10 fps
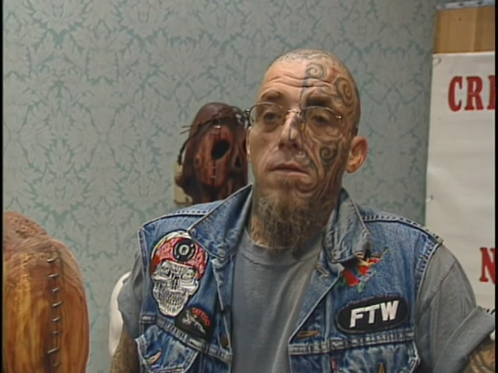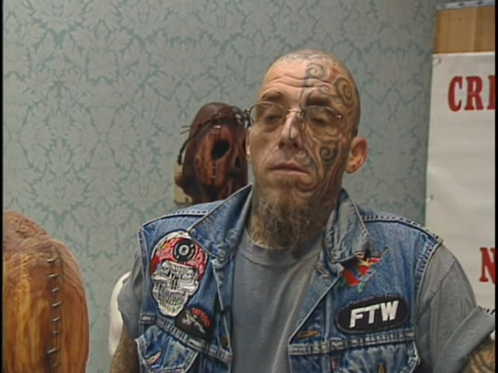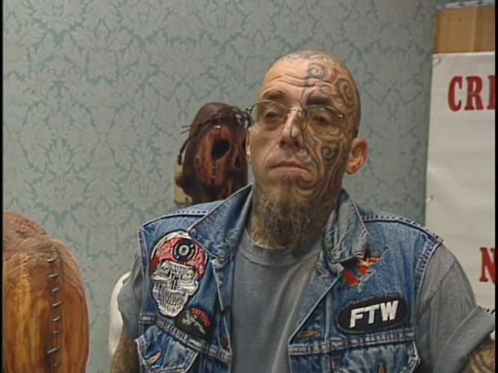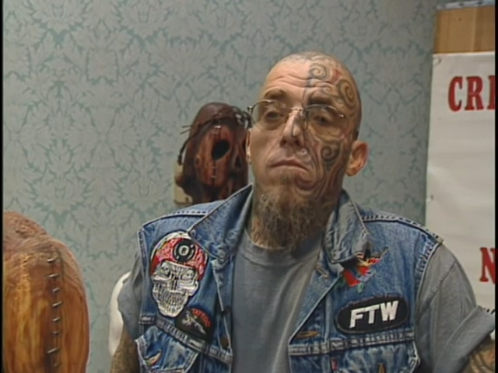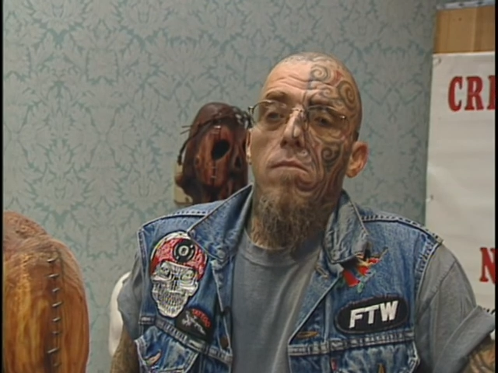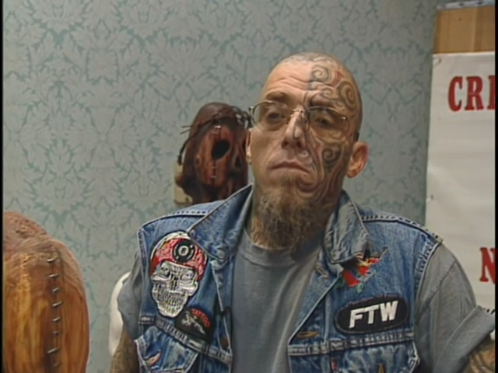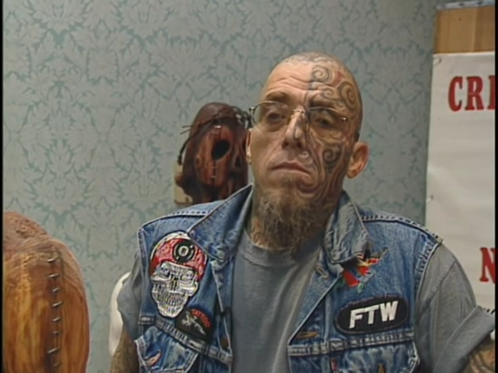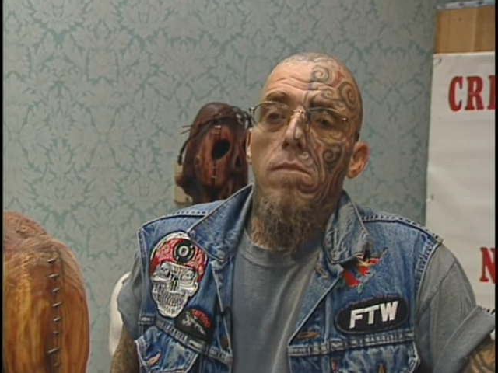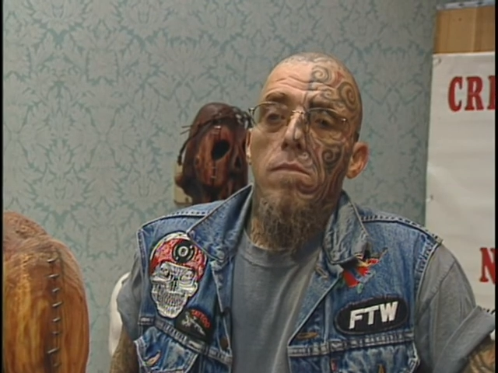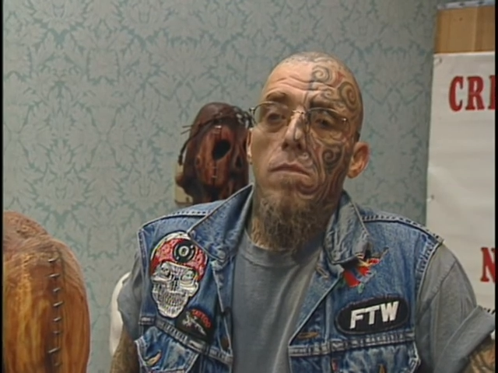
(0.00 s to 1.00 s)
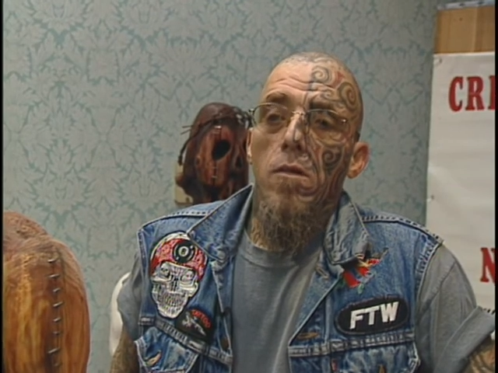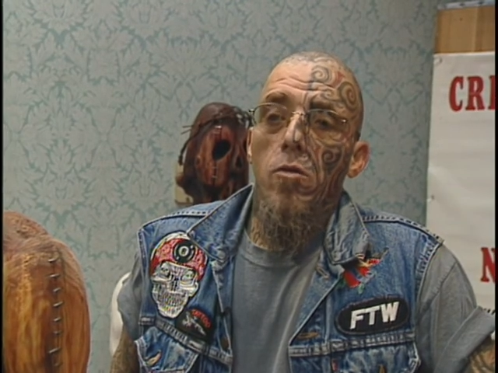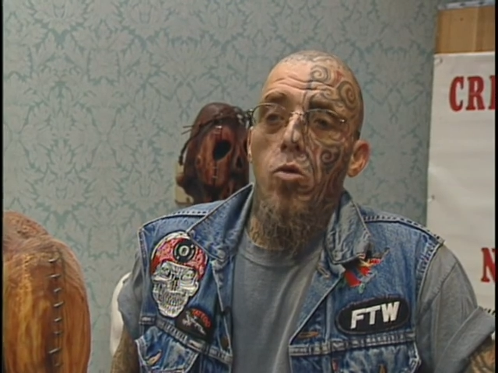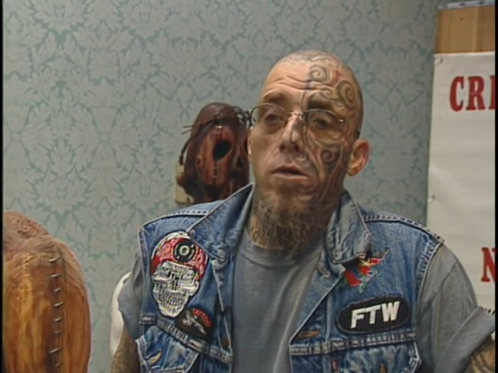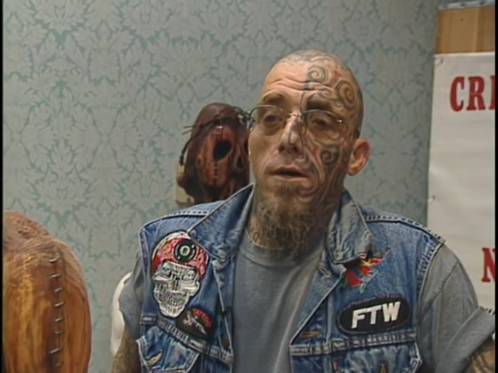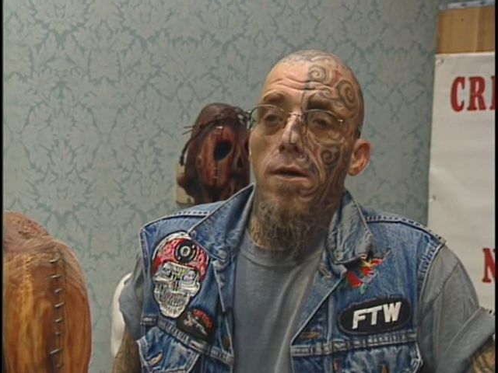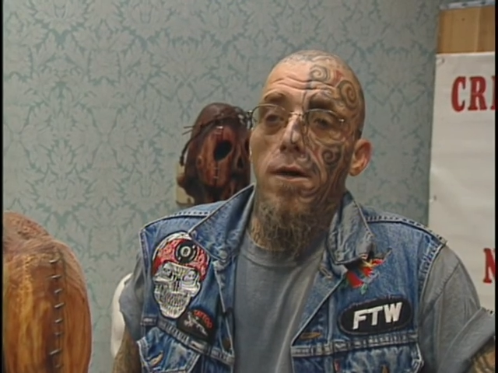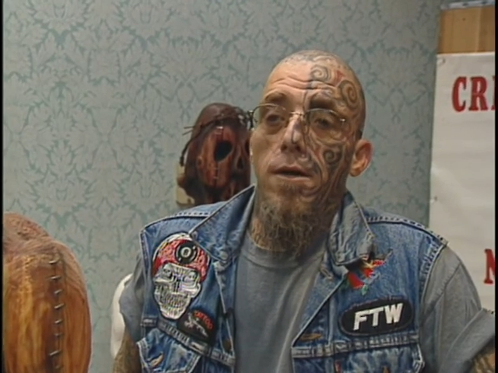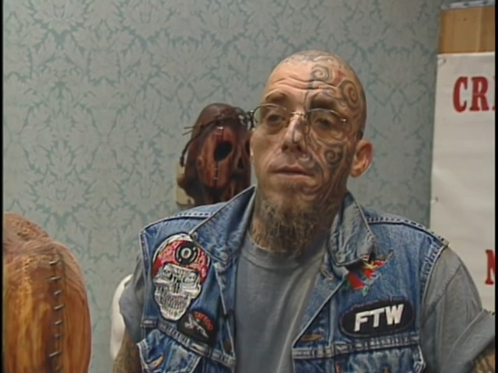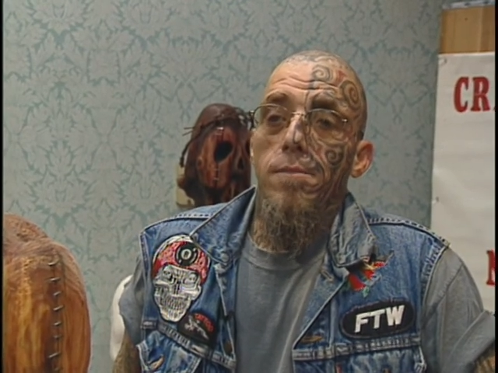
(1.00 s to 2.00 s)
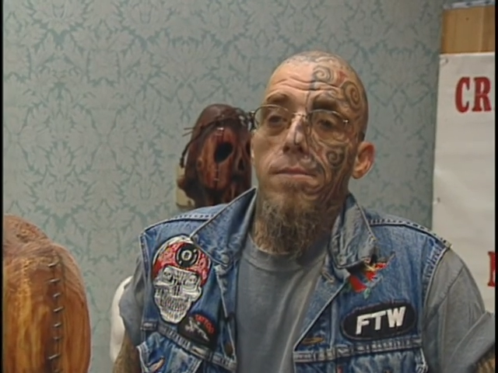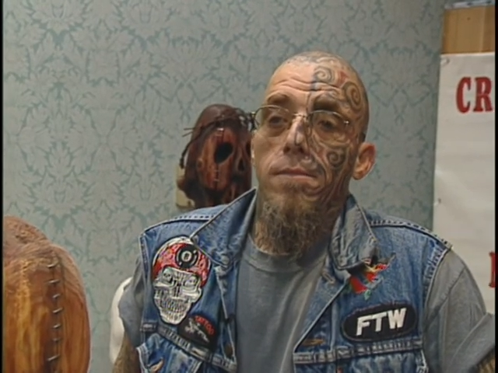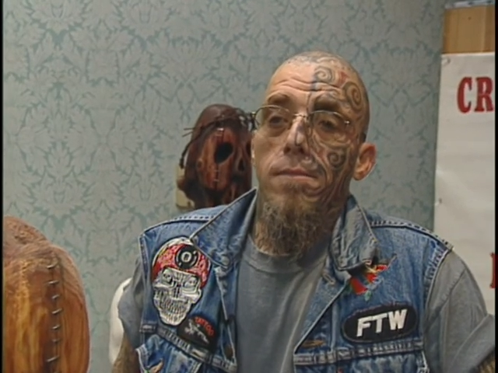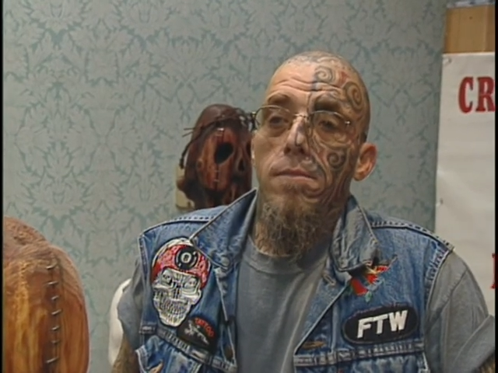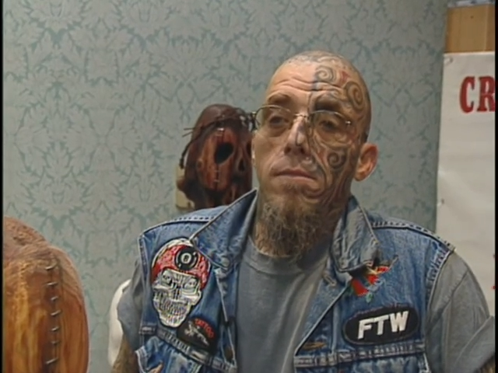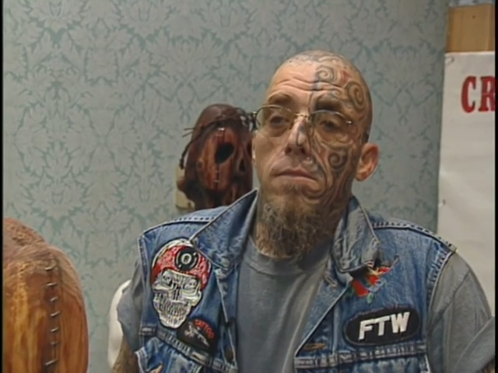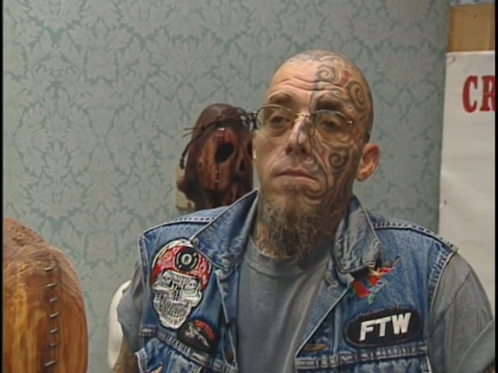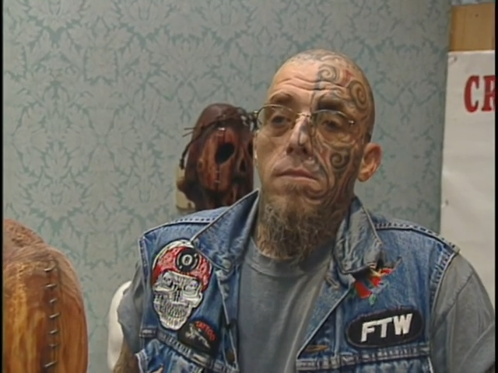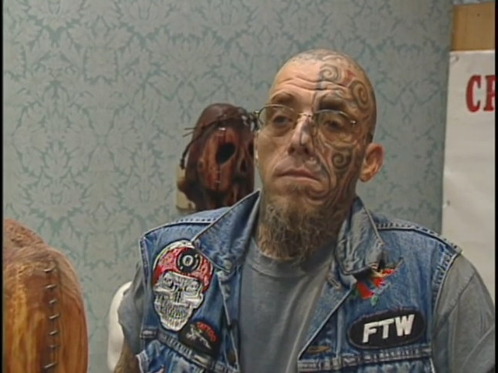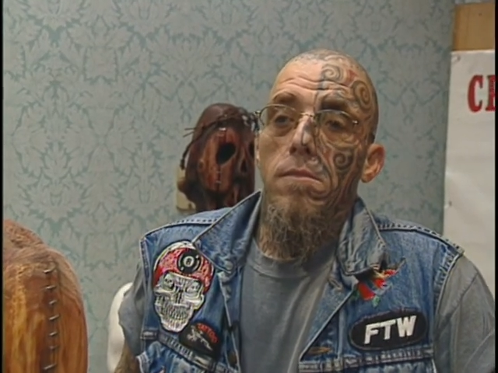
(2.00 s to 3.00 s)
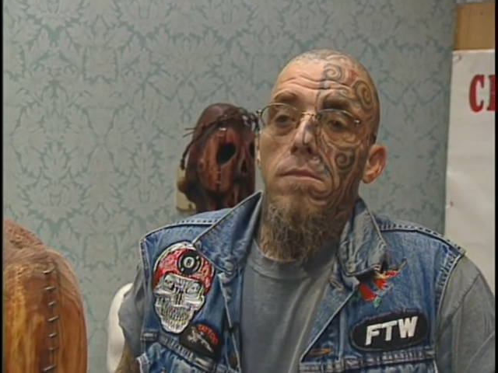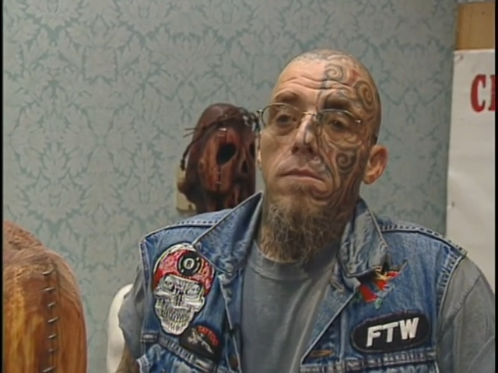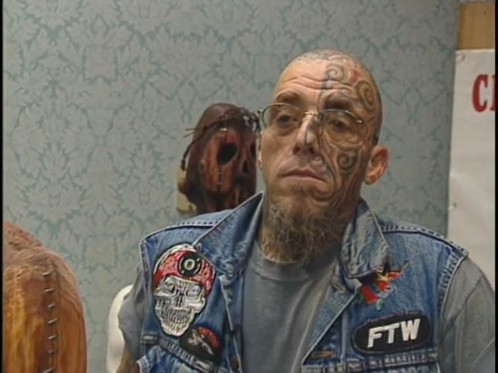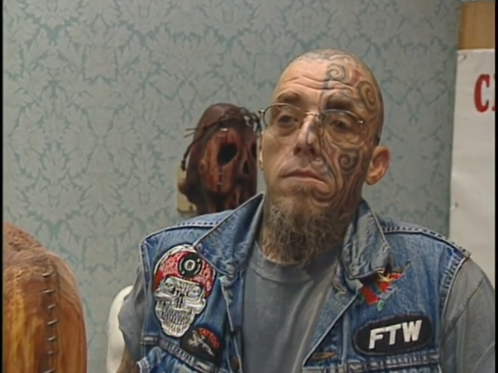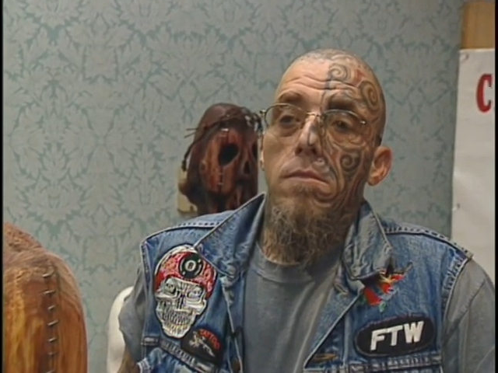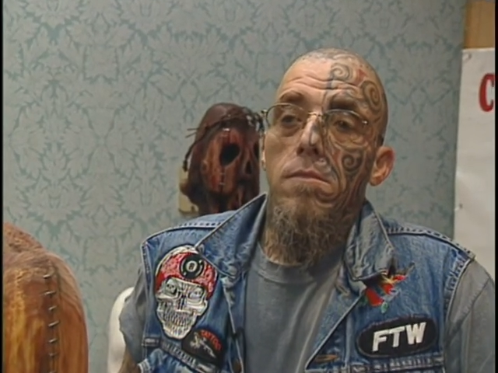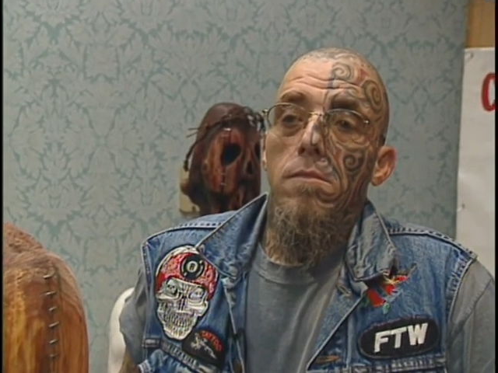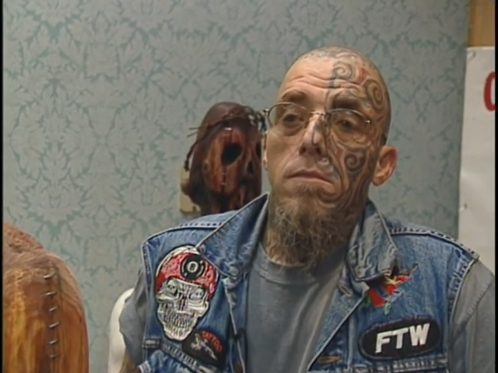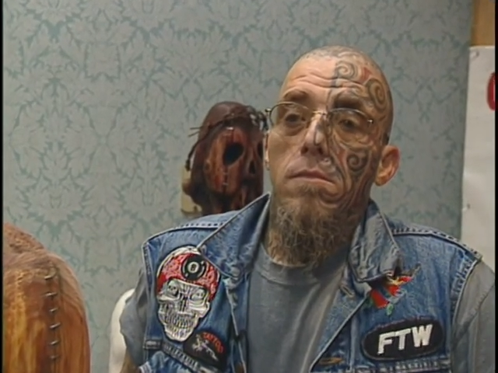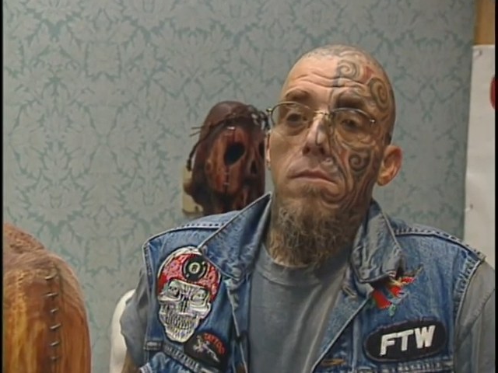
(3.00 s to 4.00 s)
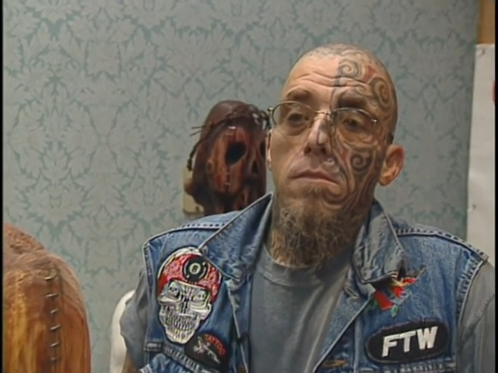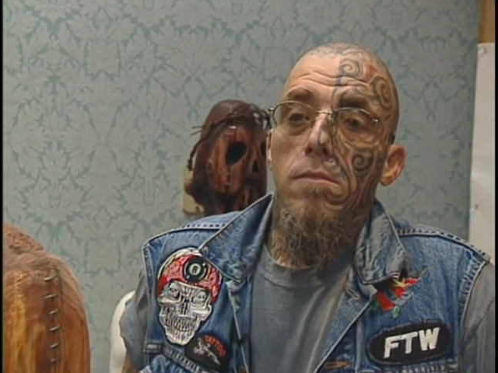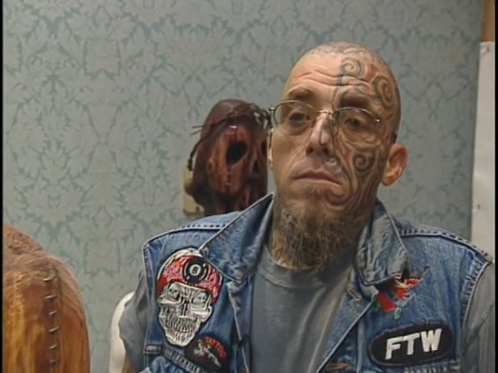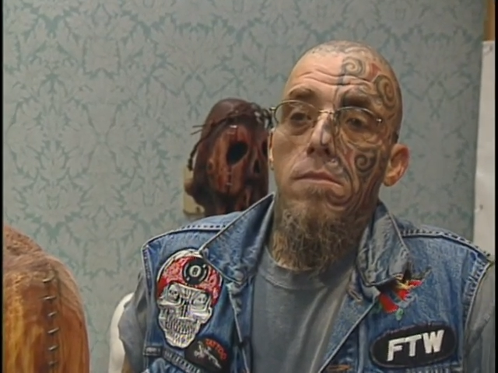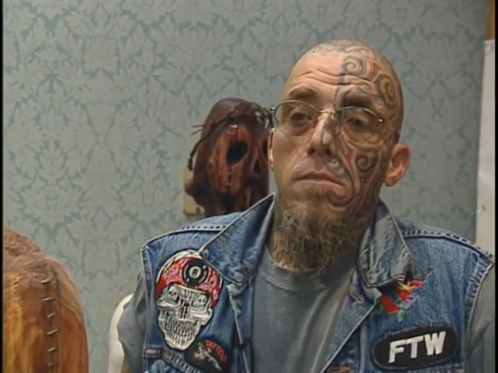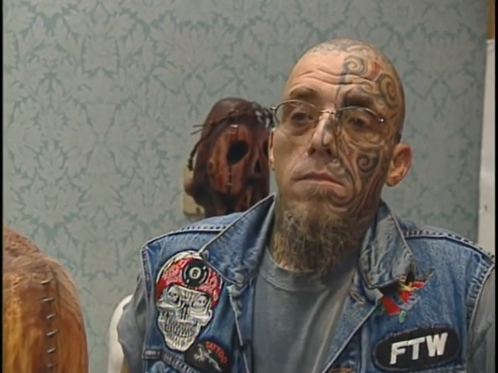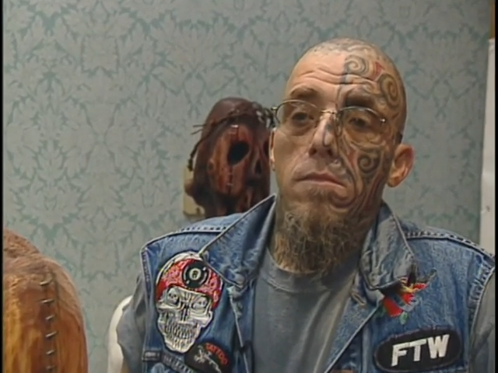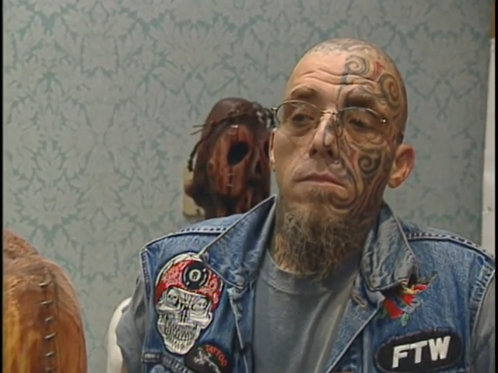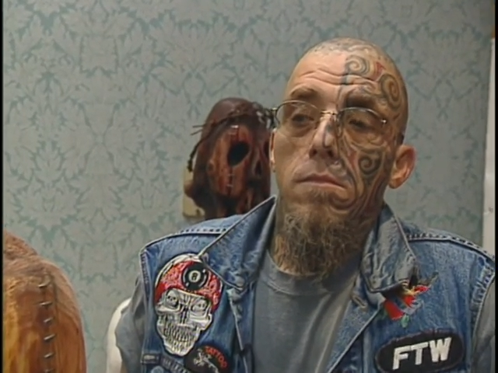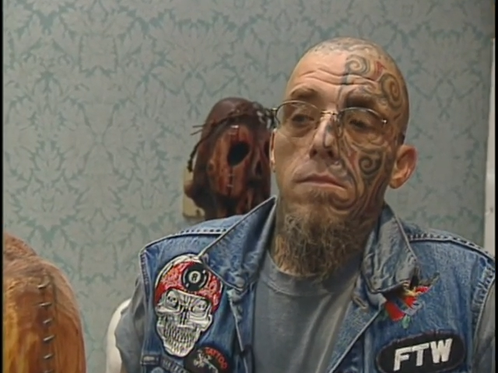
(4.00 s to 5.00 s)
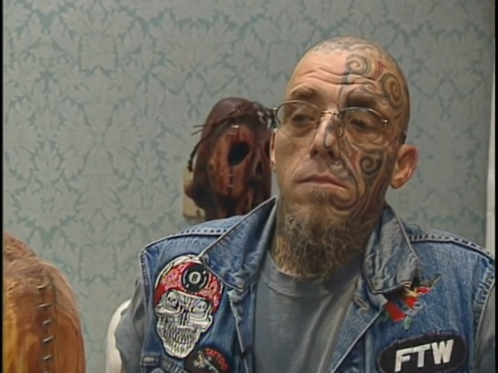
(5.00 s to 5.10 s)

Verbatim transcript: And you're from where? North Carolina. And what uh, now? You've, uh, you're a family man. You've got you